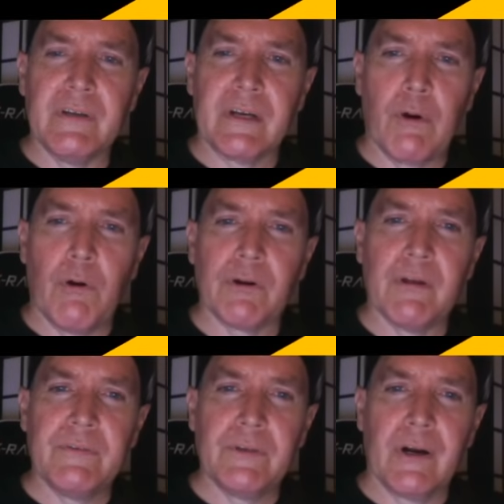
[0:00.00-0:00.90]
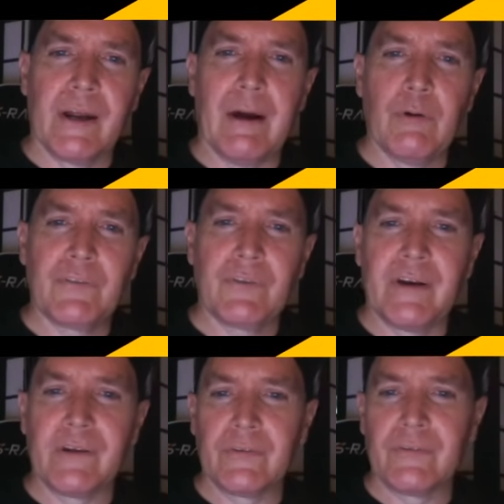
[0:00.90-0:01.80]
a coterie of young
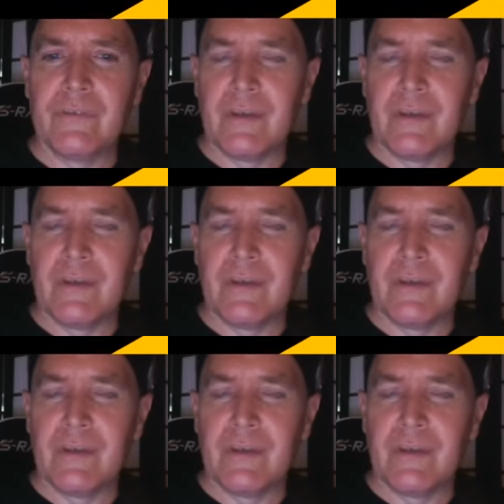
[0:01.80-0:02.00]
outsiders,